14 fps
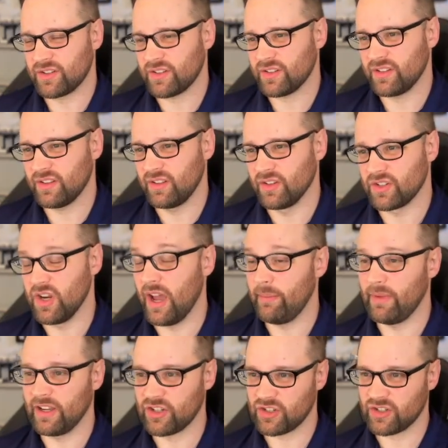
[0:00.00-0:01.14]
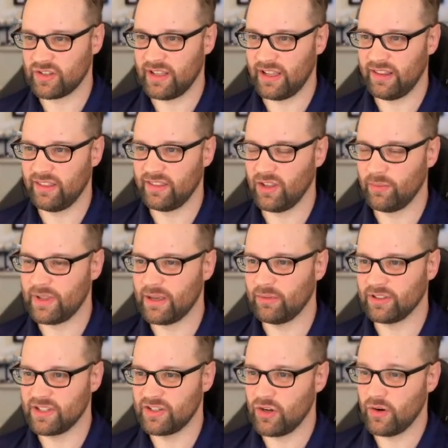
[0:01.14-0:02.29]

there's not much that they'll be able to do.